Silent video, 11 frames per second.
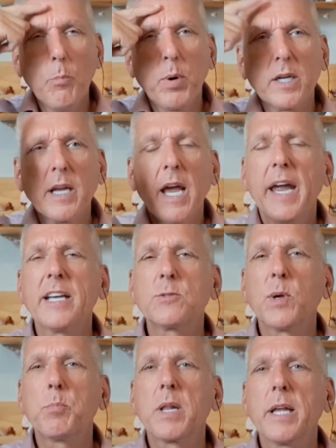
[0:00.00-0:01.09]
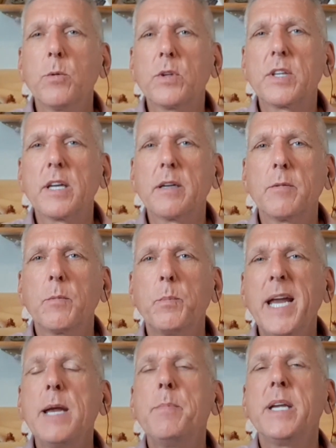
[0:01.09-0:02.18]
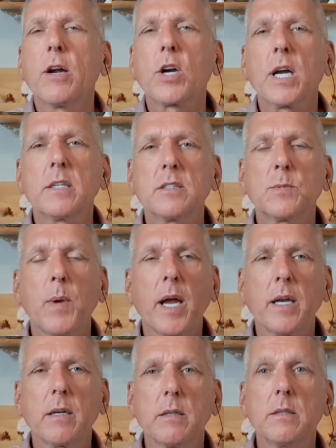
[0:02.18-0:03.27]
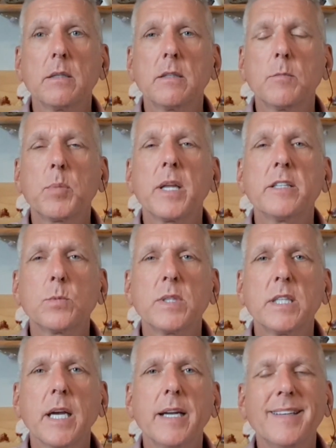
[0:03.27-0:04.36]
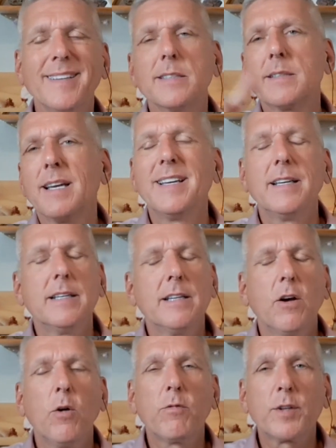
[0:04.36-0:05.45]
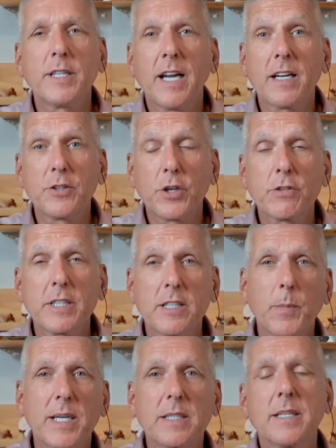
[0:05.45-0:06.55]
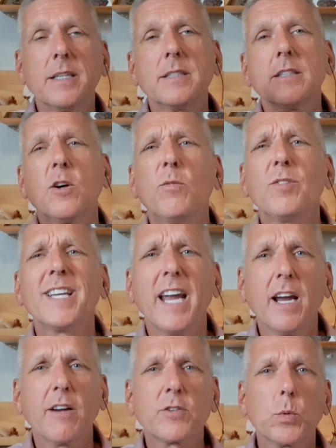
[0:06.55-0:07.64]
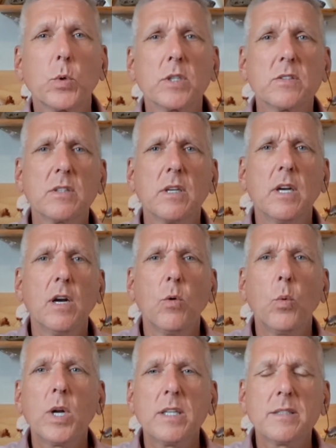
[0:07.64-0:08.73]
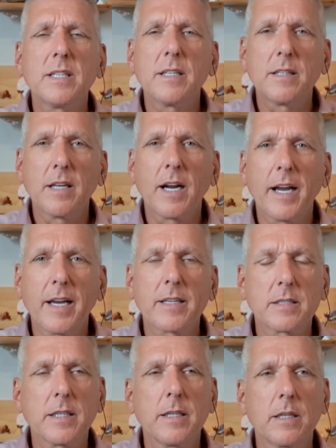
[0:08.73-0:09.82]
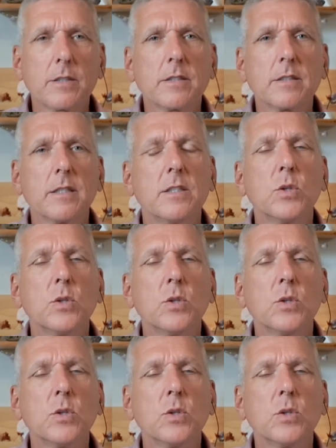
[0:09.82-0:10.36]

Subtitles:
But as we play with it, maybe our conscious mind plays with the ideas. Hopefully not during the meditation, hopefully afterwards. What is it that I actually learned?